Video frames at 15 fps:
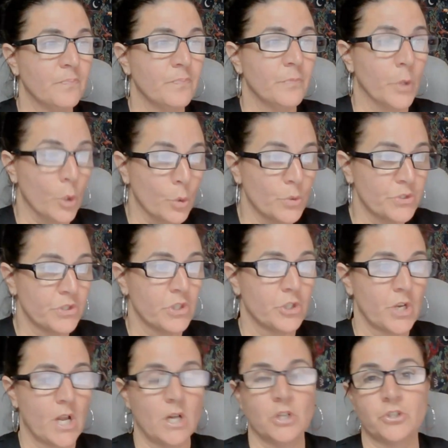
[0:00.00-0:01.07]
Those are the
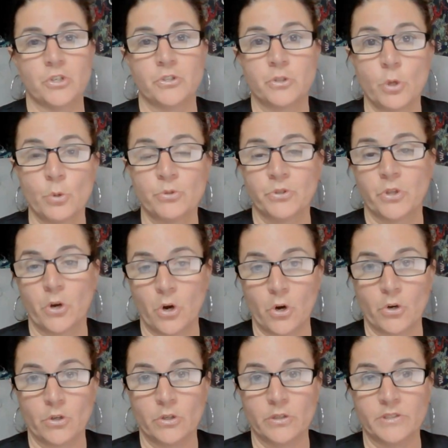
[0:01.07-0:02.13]
challenges. Those are the
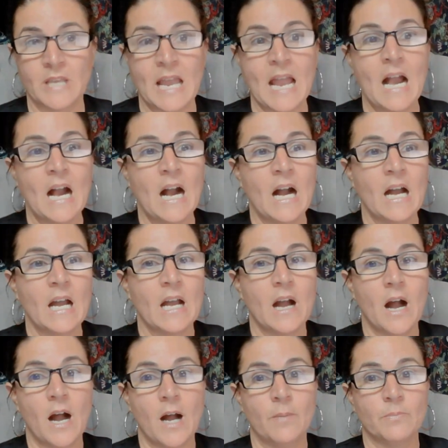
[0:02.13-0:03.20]
hurdles.
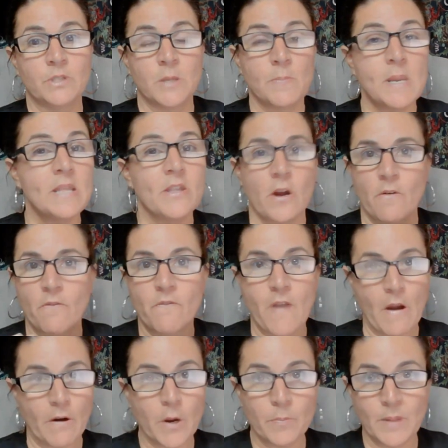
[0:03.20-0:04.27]
To me, they're
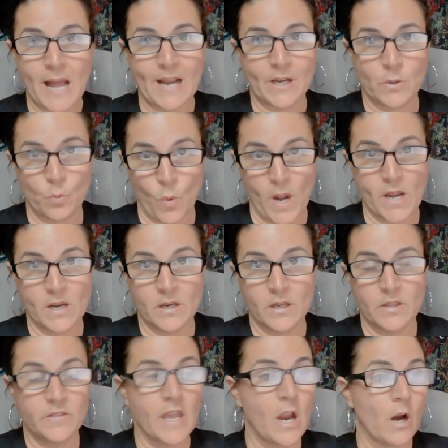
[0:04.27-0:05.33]
very black and white.
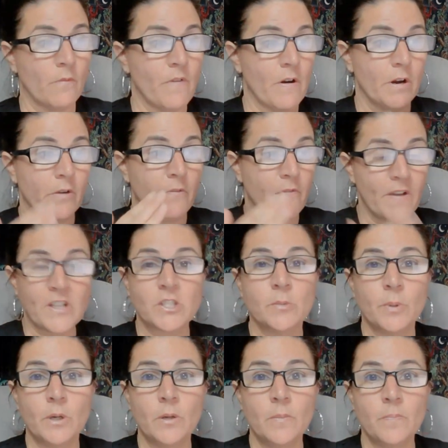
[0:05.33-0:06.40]
They are very
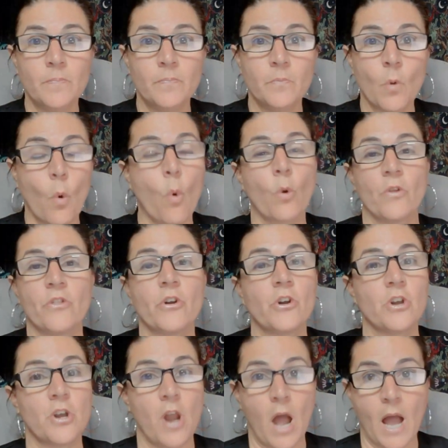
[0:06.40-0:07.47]
fixable or they're
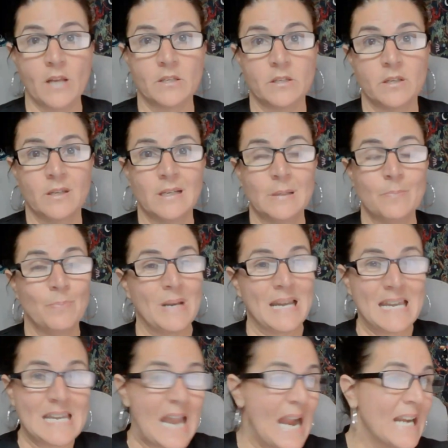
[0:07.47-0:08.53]
not. But
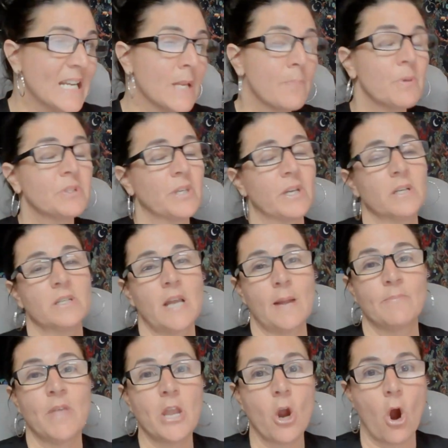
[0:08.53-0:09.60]
90% of the
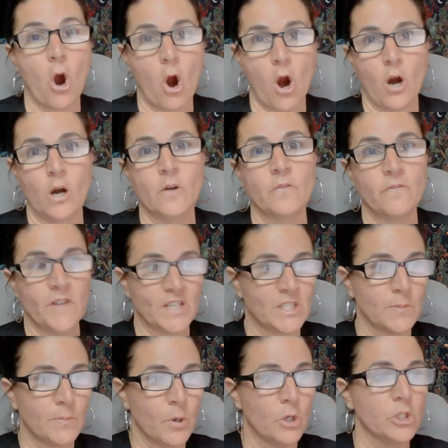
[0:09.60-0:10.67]
time they are
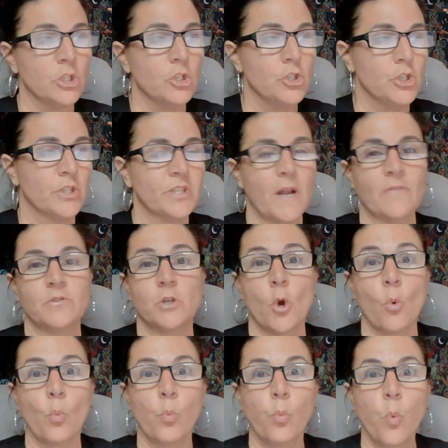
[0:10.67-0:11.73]
fixable. You just have to
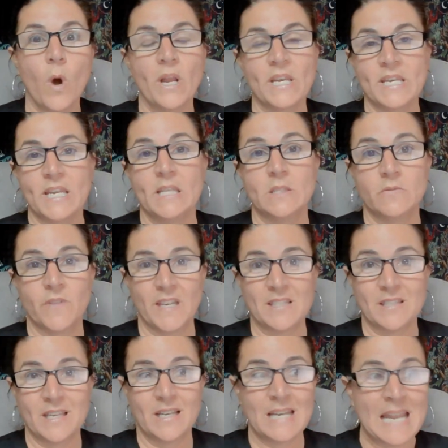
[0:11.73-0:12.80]
know what needs
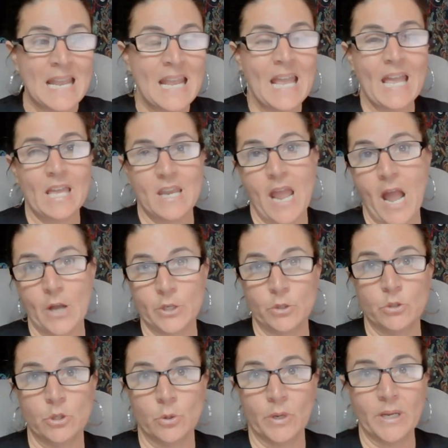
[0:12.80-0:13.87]
fixing and how you
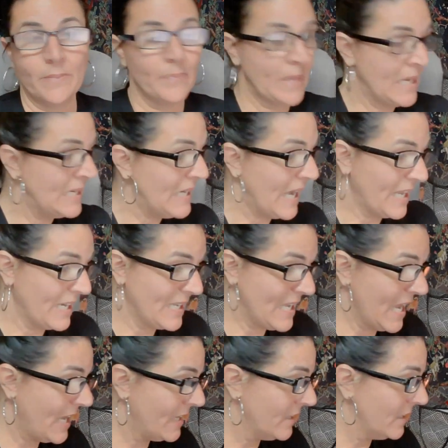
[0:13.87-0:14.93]
do it. And
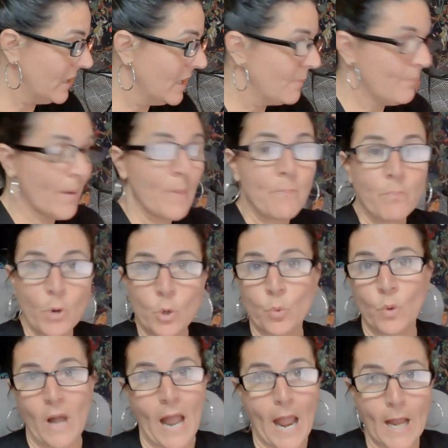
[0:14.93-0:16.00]
again, my book
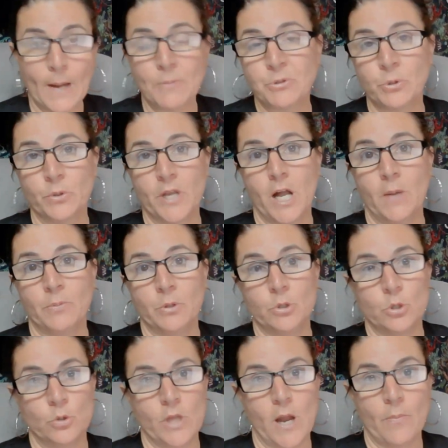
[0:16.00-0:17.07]
will absolutely help you
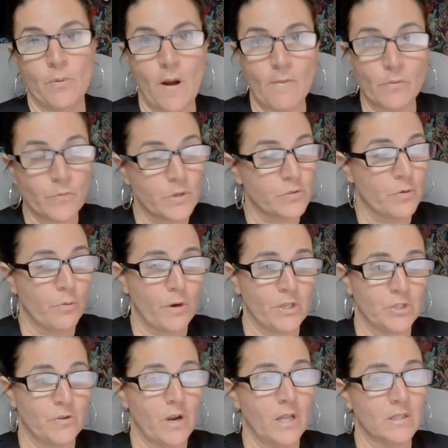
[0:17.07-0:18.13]
do that. Profit First
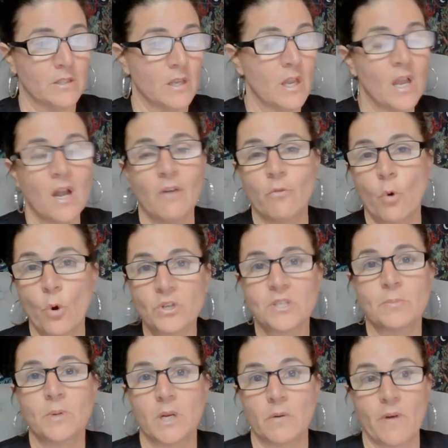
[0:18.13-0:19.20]
Restaurants. Of course,
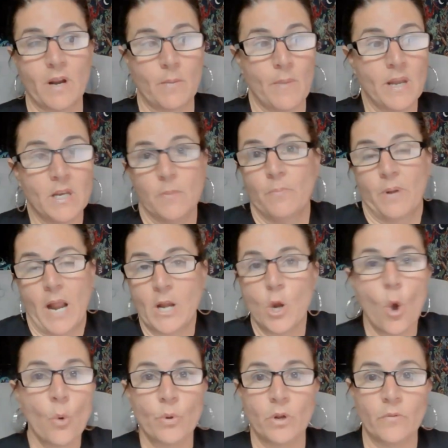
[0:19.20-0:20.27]
I'm going to recommend it, but I
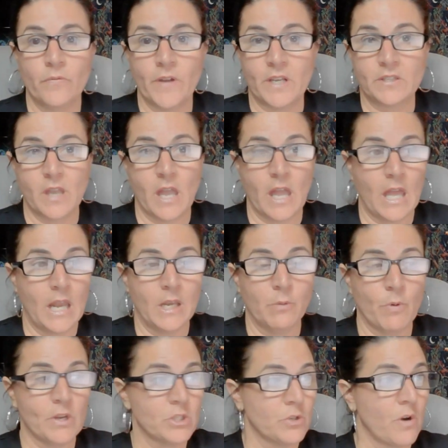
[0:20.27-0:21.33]
know it'll fix any
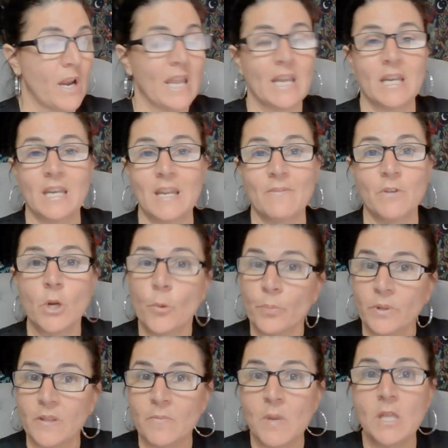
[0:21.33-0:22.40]
restaurant. And if you don't
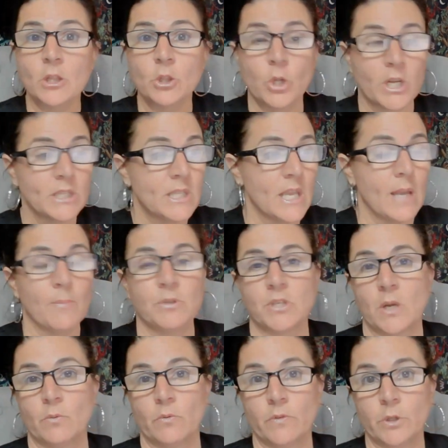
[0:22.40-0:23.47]
believe me, look at the
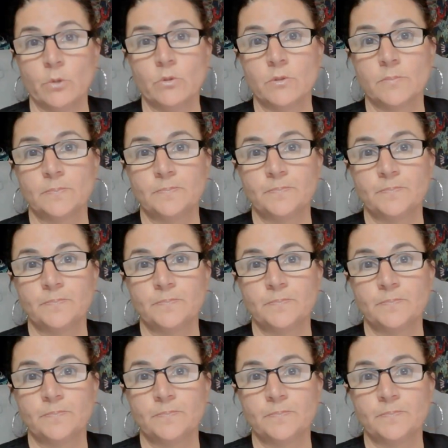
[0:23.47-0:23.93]
Amazon reviews.